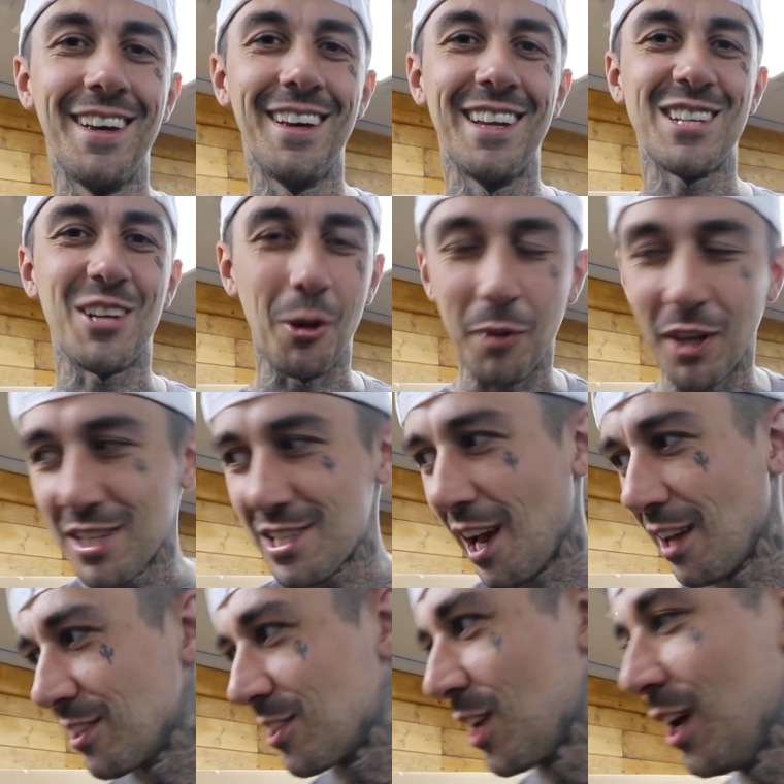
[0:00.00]
It's going to be
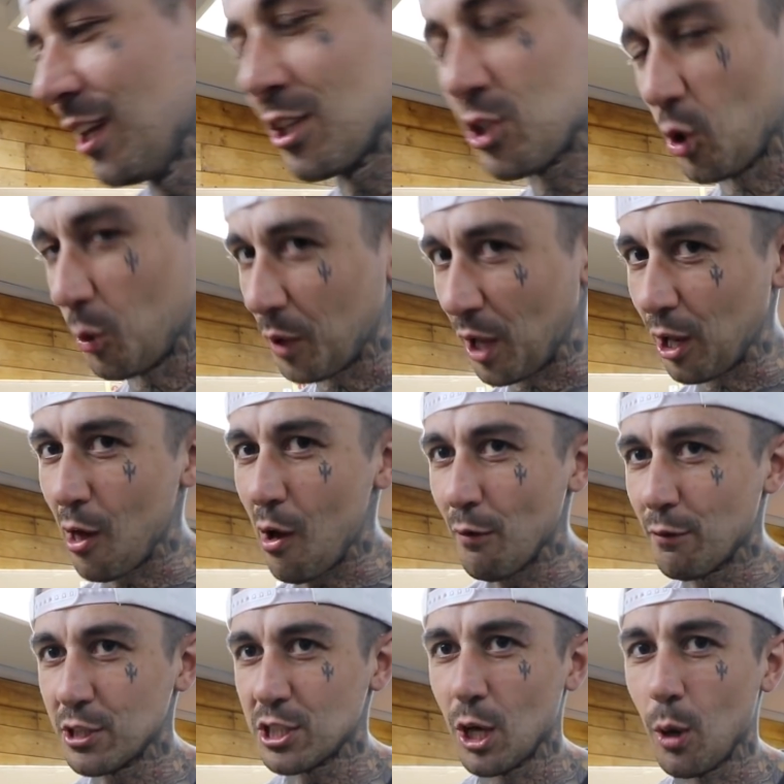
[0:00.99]
intense. There's going to be a lot
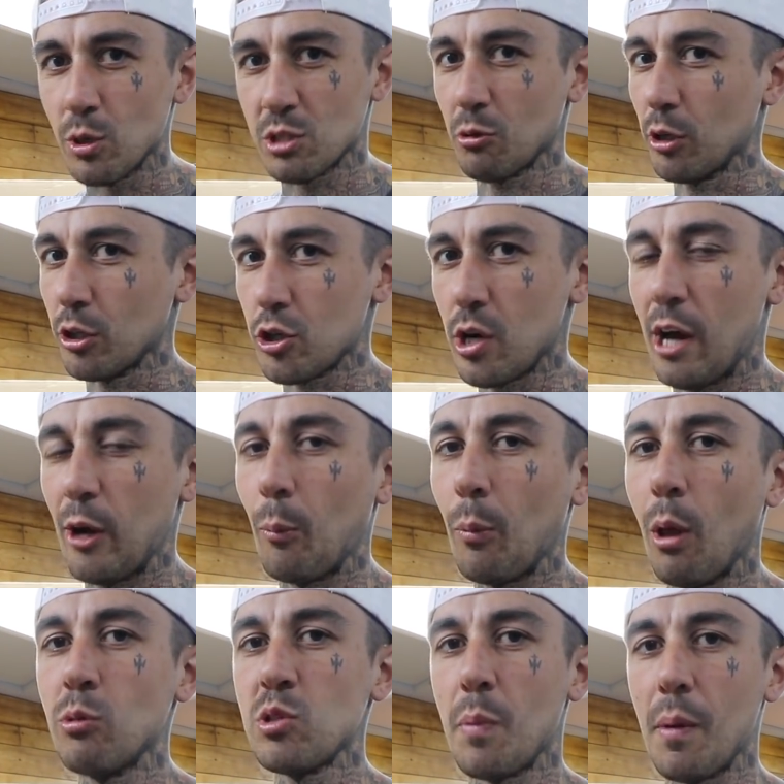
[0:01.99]
of videos. I'm going to try and
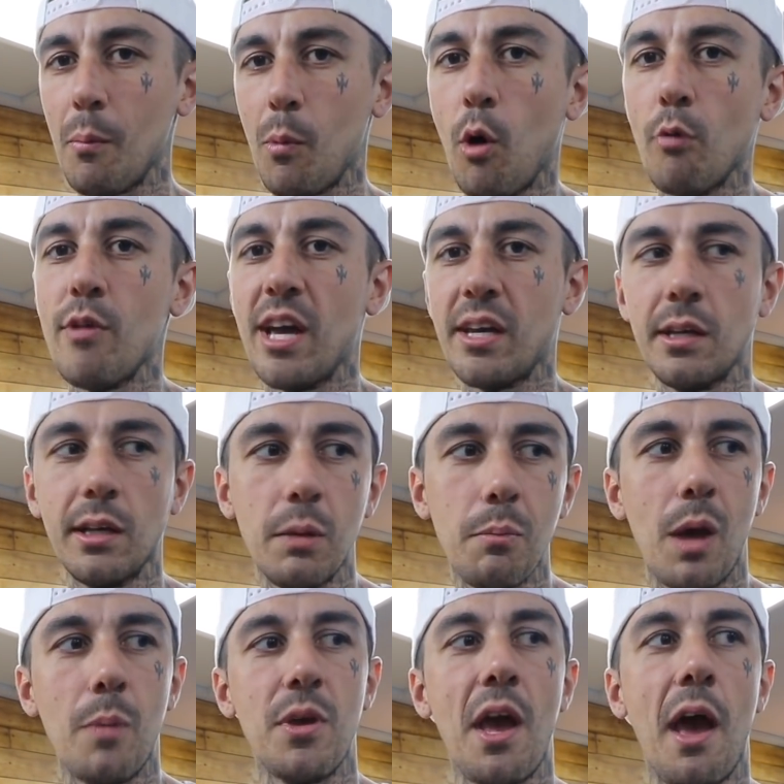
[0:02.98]
upload a bit more regularly,
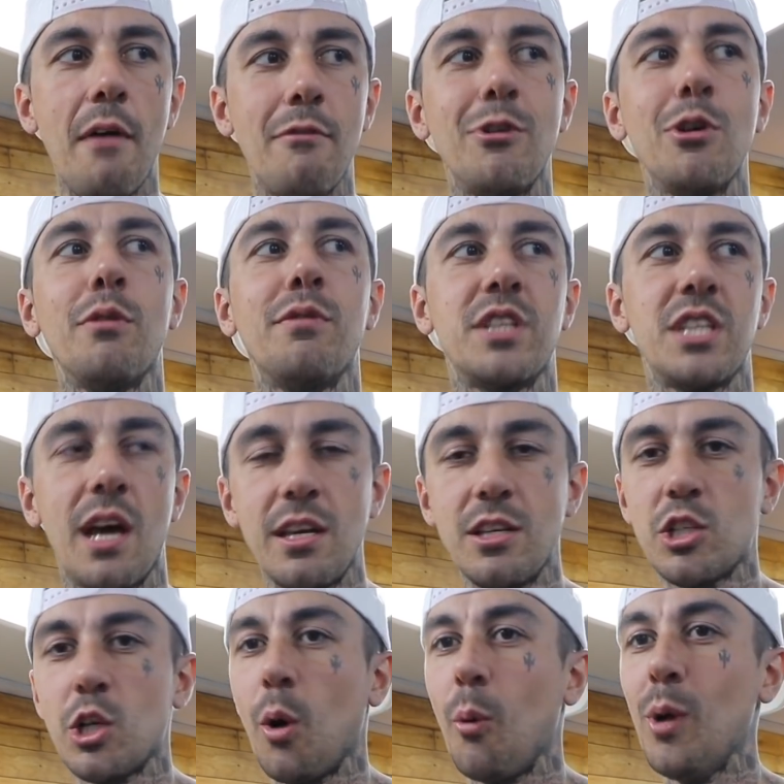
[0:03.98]
maybe every other day.
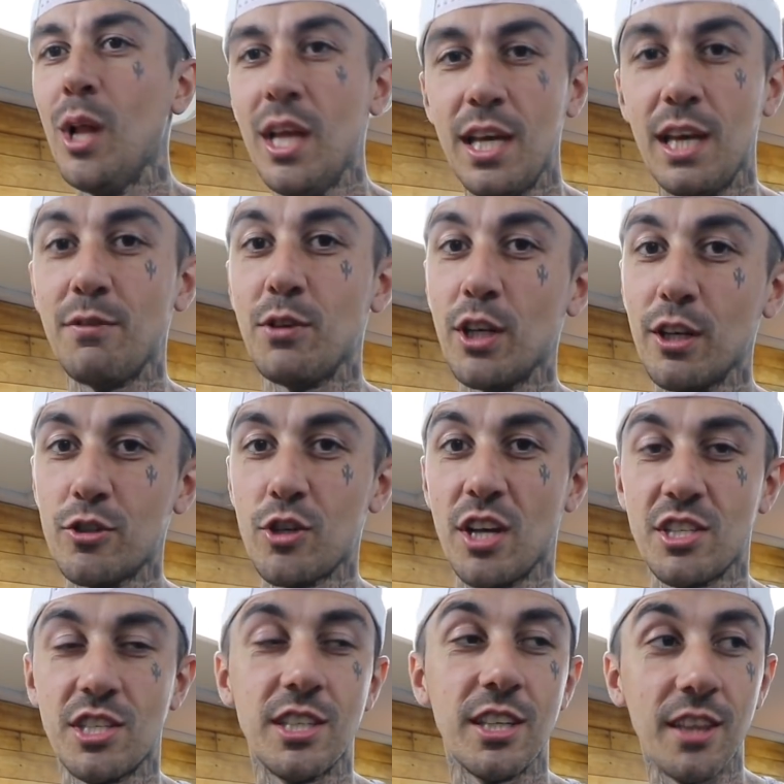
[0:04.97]
So if you're
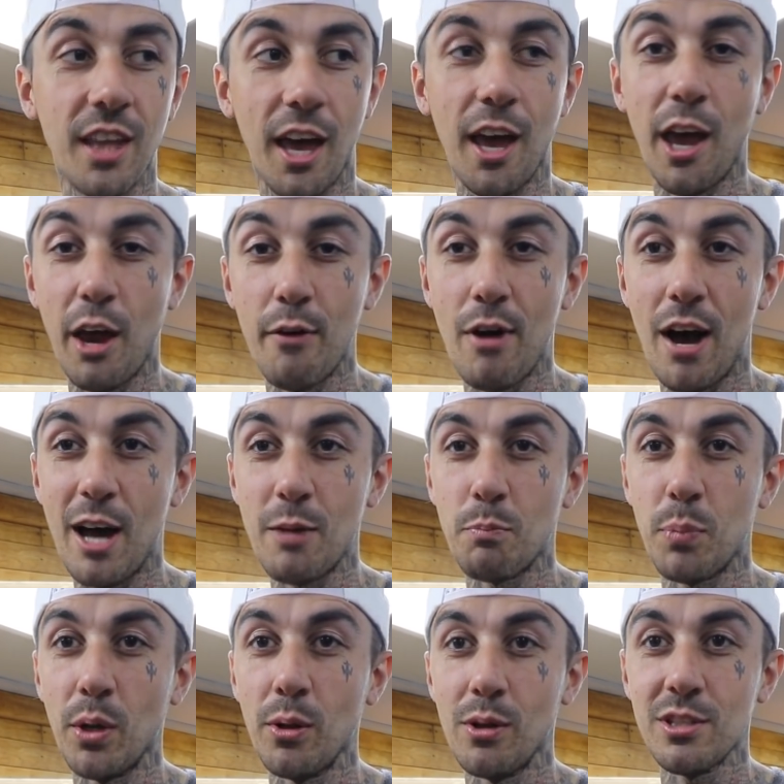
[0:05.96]
interested in the air
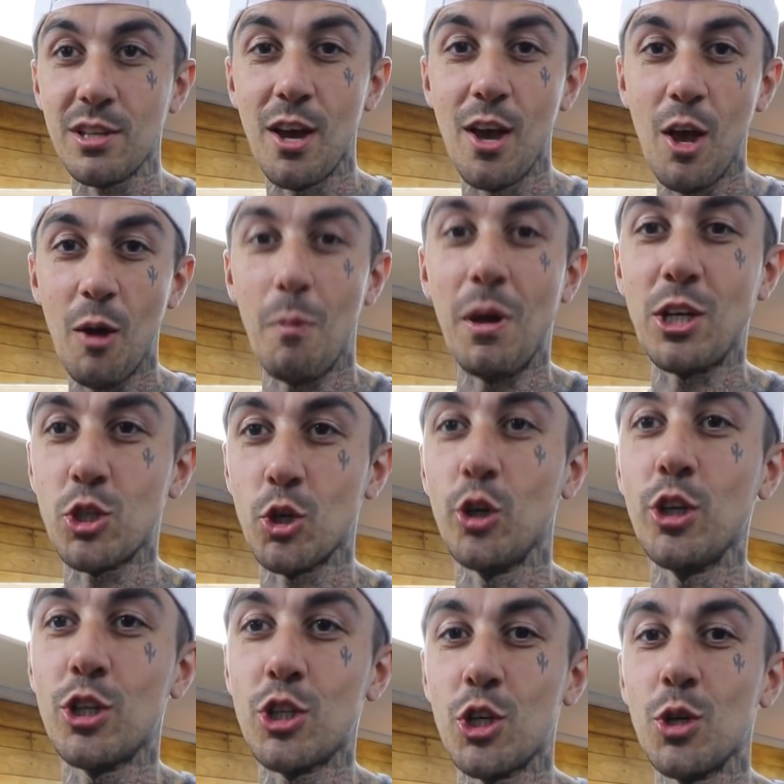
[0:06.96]
ride build, make sure
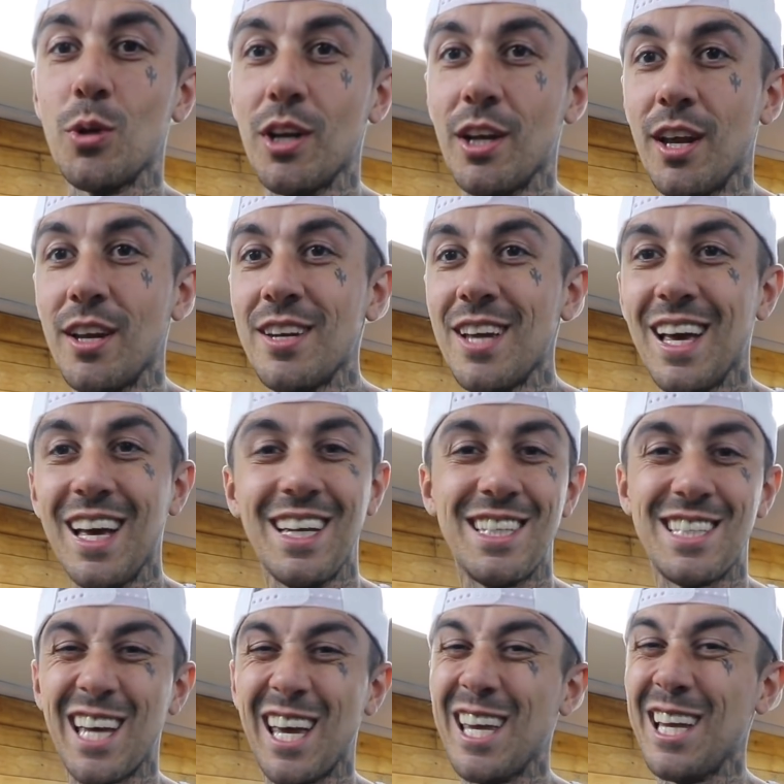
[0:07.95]
you're tuning in
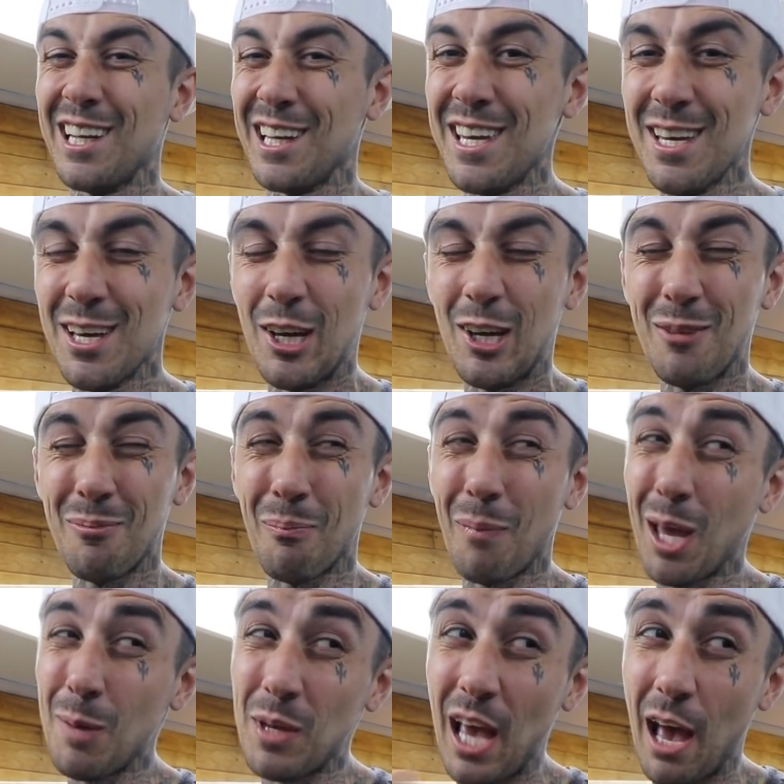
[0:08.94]
daily,
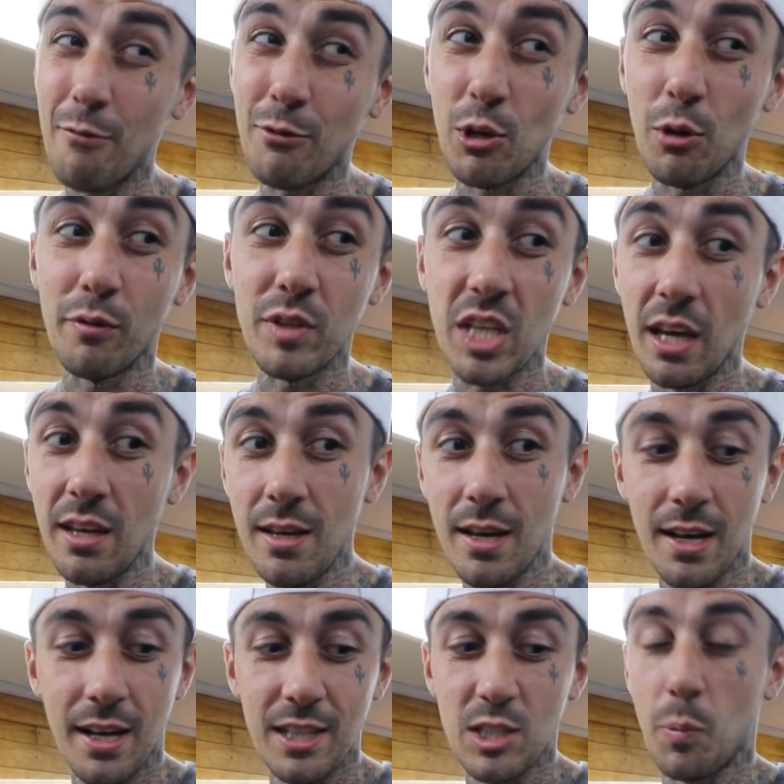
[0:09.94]
maybe every other day.
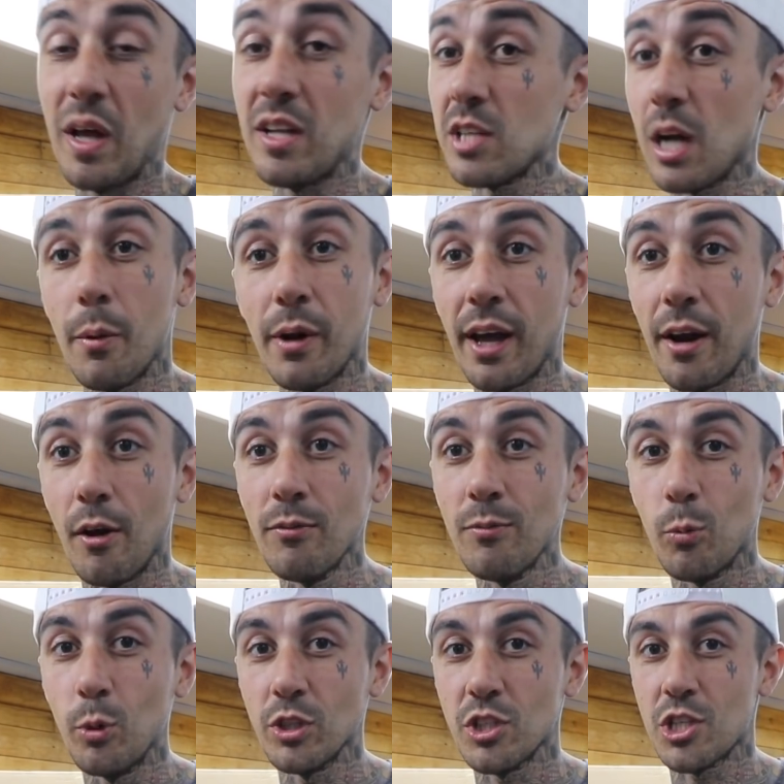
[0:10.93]
Depends how I get on,
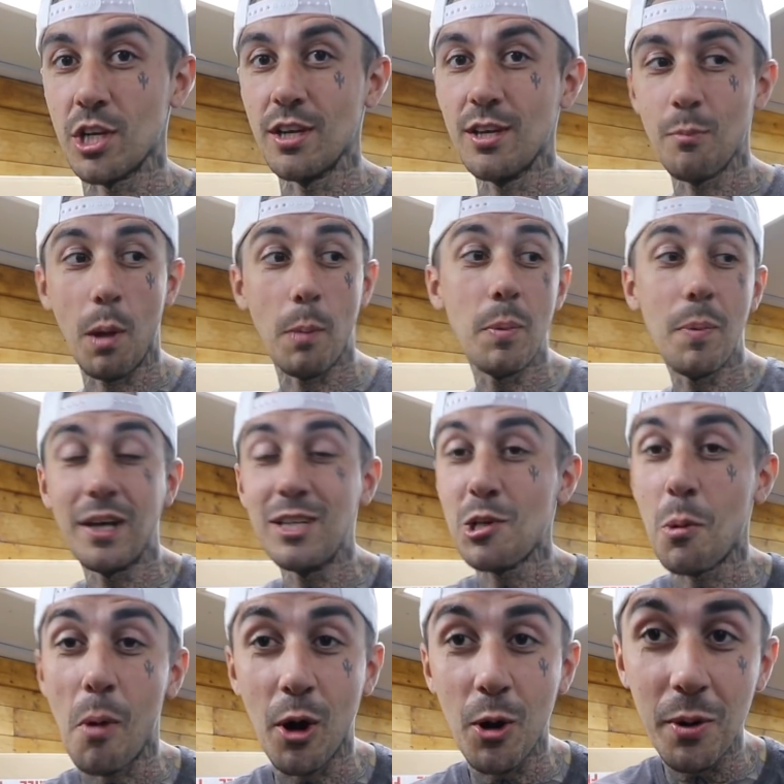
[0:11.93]
we'll see. Maybe by
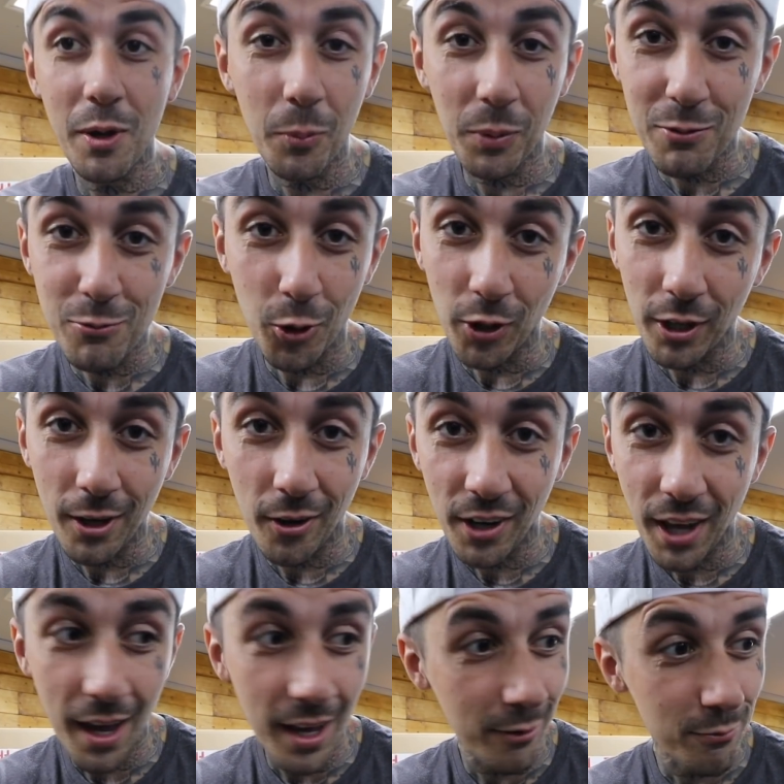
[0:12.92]
tomorrow it'll be running on
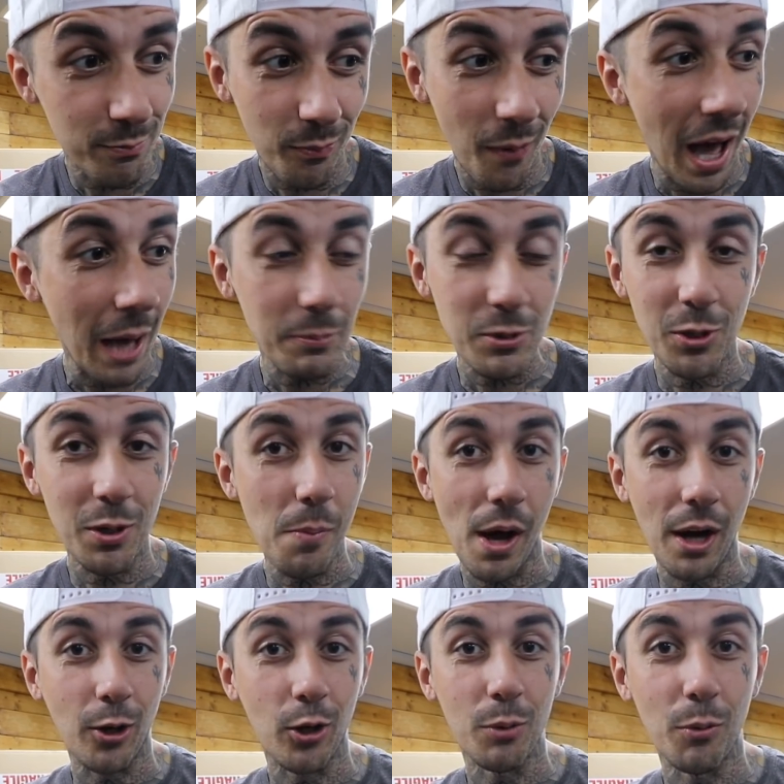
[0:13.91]
air, absolutely
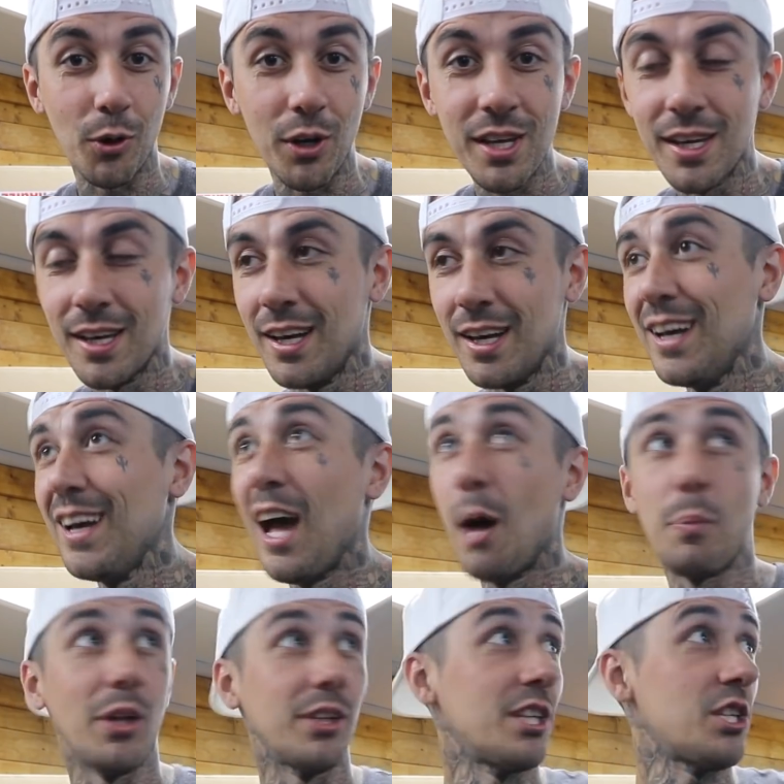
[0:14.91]
bang on the money. I
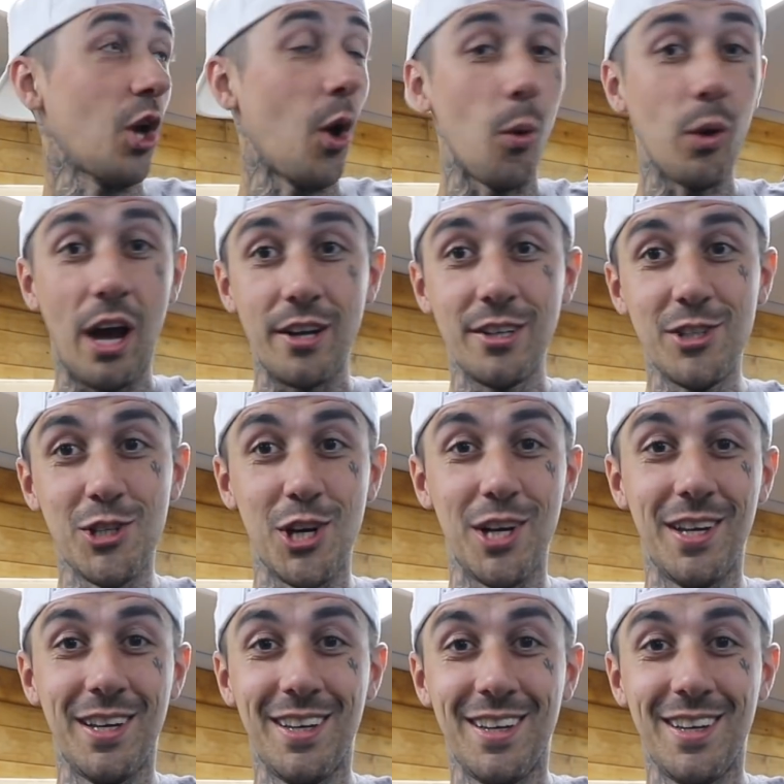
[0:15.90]
built this whole garage.